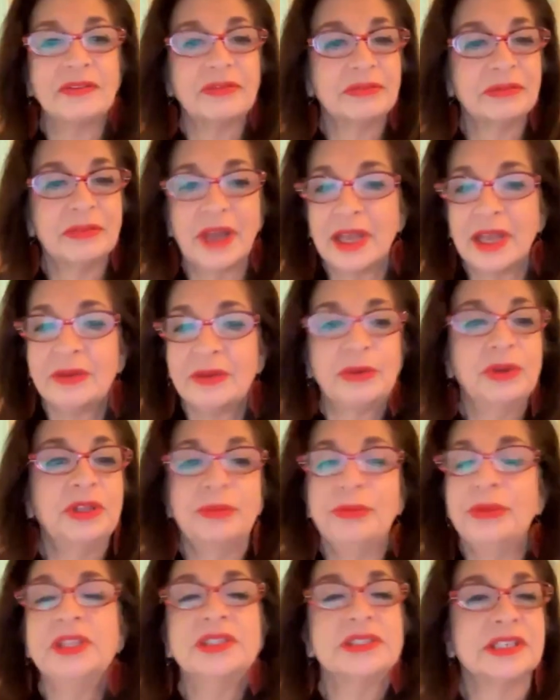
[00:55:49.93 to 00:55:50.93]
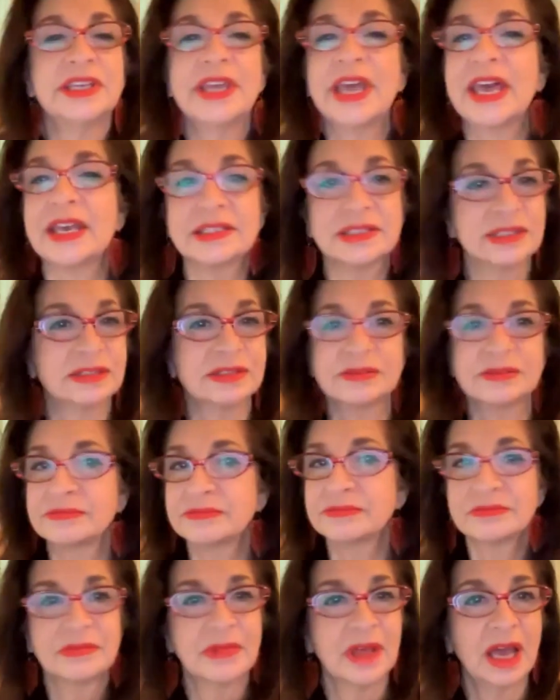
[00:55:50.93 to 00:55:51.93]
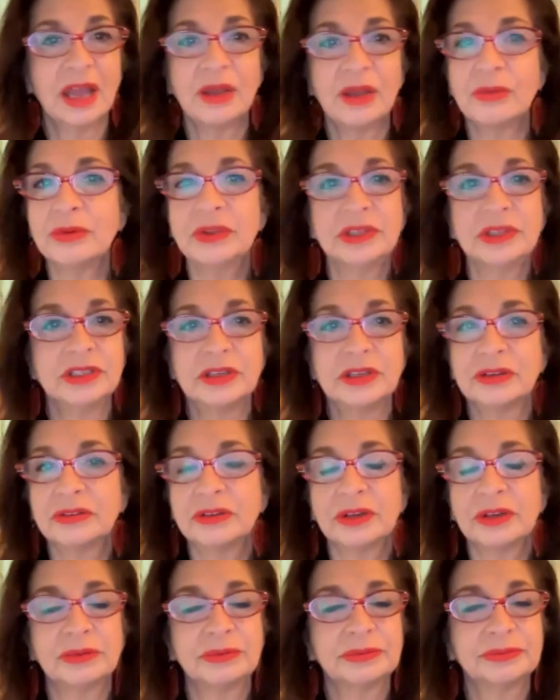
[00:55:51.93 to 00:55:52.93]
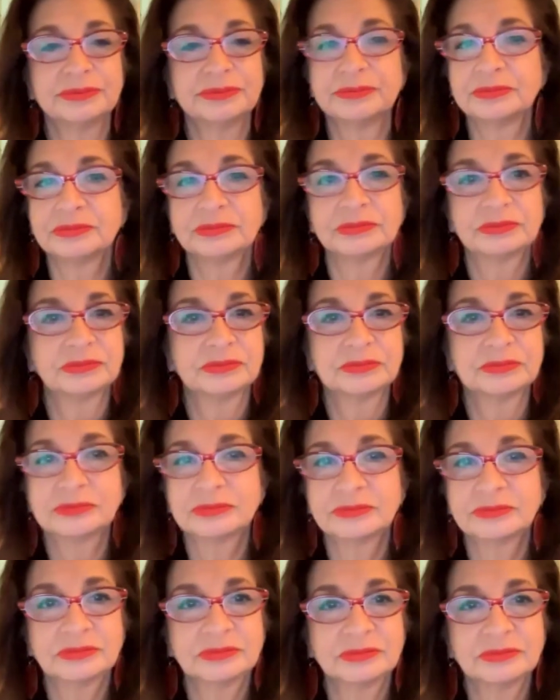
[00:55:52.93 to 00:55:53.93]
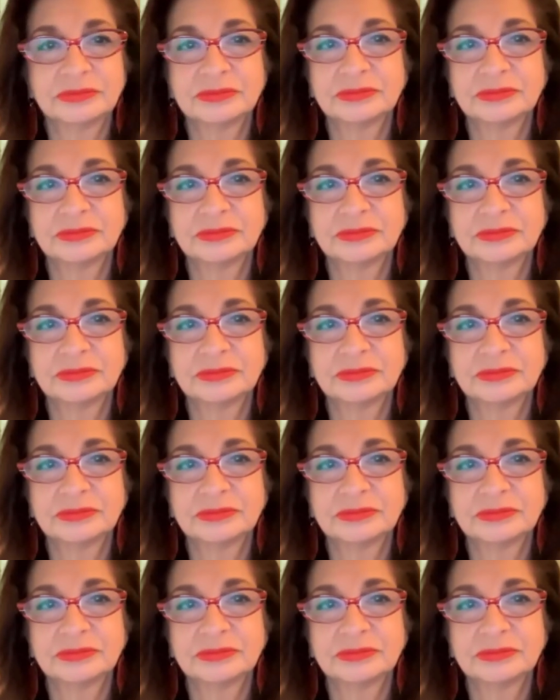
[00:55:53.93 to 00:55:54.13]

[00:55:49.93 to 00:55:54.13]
have it, it's a guess. I really don't know. Yeah.